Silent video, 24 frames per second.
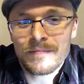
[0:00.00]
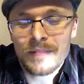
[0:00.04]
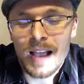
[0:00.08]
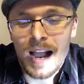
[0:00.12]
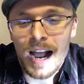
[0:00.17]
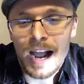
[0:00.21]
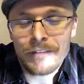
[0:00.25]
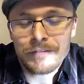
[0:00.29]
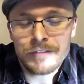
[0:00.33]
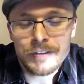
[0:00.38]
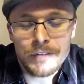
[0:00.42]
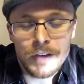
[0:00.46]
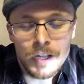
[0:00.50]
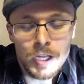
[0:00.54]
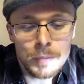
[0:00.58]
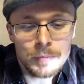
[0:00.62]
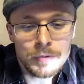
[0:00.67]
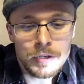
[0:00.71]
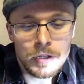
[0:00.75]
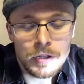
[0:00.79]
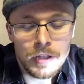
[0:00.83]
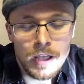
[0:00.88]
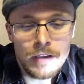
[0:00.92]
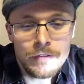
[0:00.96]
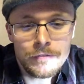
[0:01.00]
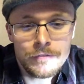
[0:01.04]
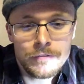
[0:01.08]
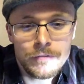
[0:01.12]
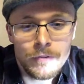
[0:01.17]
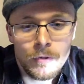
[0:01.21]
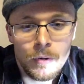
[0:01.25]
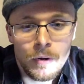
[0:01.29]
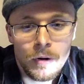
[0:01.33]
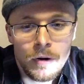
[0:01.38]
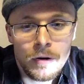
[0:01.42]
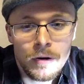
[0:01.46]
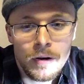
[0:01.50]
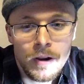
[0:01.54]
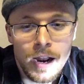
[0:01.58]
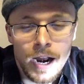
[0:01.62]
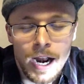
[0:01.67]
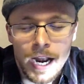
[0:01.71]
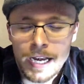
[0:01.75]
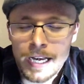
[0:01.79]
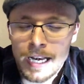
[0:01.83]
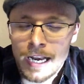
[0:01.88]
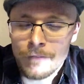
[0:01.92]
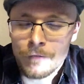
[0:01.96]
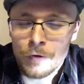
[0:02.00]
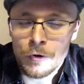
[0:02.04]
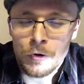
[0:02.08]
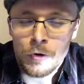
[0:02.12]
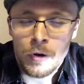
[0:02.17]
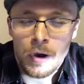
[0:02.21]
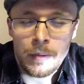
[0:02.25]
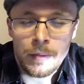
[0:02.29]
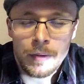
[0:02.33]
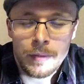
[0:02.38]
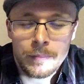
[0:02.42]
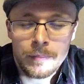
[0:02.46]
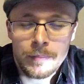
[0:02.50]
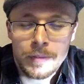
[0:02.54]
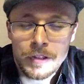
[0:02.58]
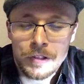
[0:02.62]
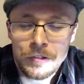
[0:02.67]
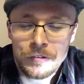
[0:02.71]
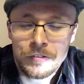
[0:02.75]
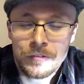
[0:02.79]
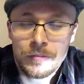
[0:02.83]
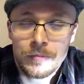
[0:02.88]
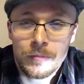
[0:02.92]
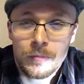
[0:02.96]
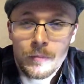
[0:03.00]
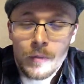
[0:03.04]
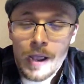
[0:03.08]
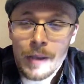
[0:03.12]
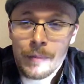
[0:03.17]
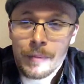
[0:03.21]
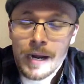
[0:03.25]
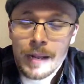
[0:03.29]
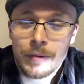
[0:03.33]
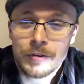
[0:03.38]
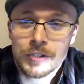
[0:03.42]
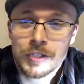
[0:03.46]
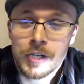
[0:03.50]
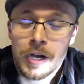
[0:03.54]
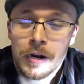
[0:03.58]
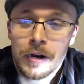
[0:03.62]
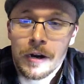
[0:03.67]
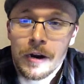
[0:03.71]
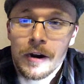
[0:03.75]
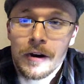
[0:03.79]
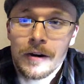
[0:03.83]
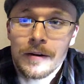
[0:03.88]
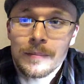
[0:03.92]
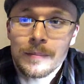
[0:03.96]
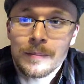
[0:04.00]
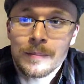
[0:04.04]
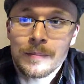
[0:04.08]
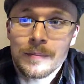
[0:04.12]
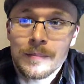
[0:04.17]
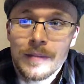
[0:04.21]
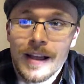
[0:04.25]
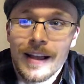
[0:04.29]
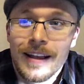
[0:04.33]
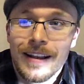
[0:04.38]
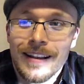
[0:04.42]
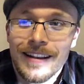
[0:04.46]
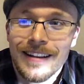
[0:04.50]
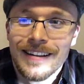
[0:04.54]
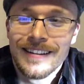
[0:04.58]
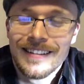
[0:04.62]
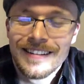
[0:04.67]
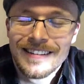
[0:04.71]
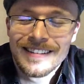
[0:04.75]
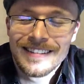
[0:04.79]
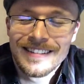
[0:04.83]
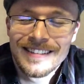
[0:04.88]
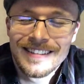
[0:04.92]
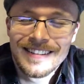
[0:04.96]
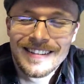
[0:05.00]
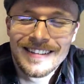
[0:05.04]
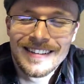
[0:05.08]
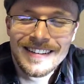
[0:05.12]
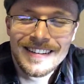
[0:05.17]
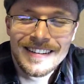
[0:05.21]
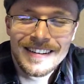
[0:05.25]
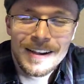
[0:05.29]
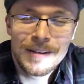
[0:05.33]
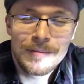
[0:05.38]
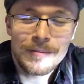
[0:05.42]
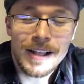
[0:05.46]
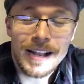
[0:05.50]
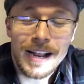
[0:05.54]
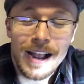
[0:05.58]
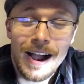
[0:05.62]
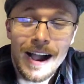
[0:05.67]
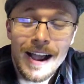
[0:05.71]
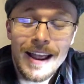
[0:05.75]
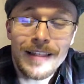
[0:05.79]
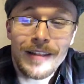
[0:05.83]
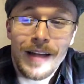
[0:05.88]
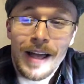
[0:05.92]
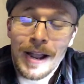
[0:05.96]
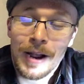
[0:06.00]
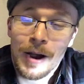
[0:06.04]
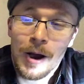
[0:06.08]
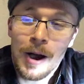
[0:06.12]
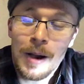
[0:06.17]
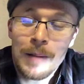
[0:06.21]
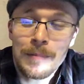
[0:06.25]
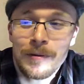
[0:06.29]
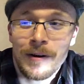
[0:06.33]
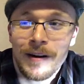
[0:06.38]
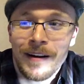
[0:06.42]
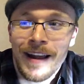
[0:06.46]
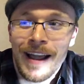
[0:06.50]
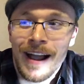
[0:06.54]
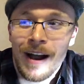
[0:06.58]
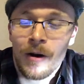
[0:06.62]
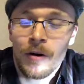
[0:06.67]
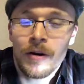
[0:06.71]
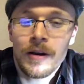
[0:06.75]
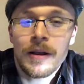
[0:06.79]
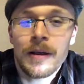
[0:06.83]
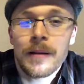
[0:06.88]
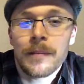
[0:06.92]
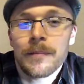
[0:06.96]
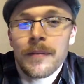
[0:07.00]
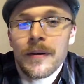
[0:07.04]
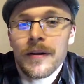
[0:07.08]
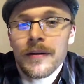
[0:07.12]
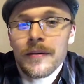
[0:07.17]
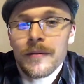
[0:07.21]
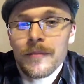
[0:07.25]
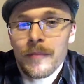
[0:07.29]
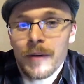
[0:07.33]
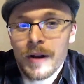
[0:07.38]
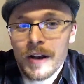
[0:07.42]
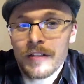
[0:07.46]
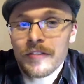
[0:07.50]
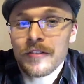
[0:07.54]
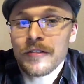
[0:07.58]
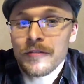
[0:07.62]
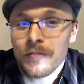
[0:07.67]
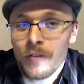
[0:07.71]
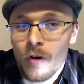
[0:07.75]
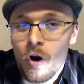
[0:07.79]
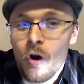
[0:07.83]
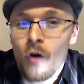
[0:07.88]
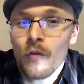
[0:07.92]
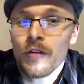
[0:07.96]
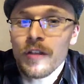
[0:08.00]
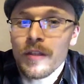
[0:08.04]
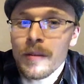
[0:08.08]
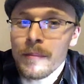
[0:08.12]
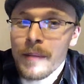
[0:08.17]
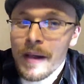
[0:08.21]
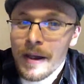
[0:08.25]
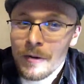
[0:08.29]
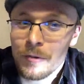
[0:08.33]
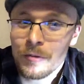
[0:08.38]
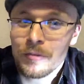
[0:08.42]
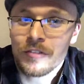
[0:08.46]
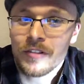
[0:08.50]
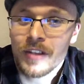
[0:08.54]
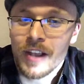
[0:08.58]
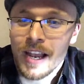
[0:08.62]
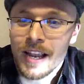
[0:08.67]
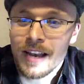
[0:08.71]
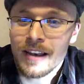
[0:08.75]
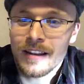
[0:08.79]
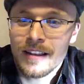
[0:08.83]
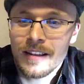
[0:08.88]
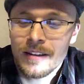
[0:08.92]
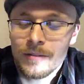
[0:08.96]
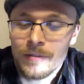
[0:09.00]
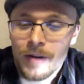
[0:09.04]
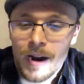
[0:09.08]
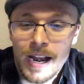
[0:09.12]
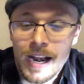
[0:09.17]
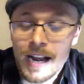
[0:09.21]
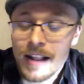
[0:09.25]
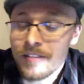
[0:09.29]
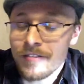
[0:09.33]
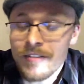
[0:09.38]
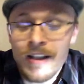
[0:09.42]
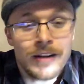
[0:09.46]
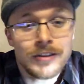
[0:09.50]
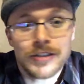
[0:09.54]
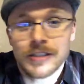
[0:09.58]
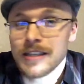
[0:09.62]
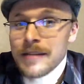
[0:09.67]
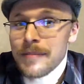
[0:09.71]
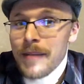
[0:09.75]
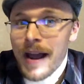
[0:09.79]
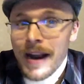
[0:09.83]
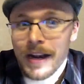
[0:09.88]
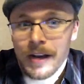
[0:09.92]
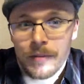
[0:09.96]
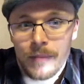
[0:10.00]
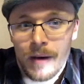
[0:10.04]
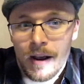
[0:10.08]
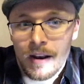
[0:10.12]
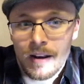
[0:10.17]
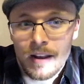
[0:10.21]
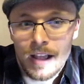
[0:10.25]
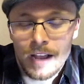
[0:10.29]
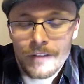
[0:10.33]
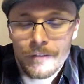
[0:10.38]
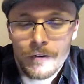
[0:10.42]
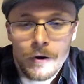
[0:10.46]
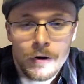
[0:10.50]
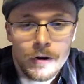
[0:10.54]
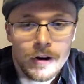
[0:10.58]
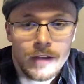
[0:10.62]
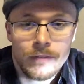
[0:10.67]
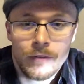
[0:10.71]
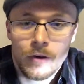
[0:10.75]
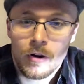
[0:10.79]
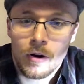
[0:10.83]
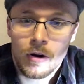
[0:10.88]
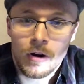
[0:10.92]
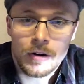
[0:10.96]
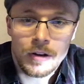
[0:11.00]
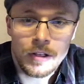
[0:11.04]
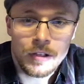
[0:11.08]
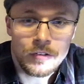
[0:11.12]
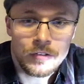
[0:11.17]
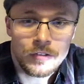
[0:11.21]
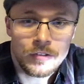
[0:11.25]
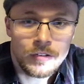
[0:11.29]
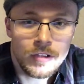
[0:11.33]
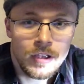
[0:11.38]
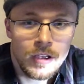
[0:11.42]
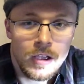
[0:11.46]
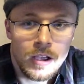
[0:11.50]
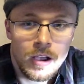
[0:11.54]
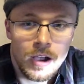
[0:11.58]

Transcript: I've developed a love for, I never knew I would be this way when I was younger. Like, I like opera now, but when it's involved in the metal scene, right? And it's not just Emmanuelle. I've heard other artists,